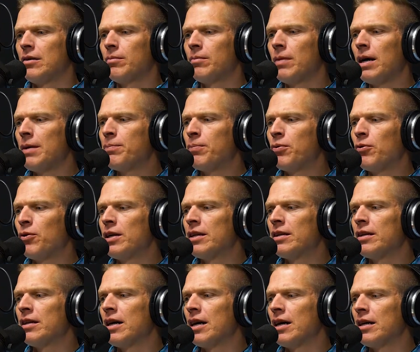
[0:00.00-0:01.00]
My point
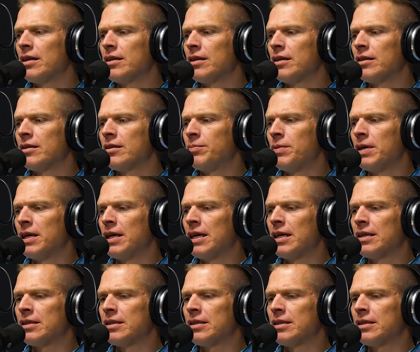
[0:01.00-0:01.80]
in being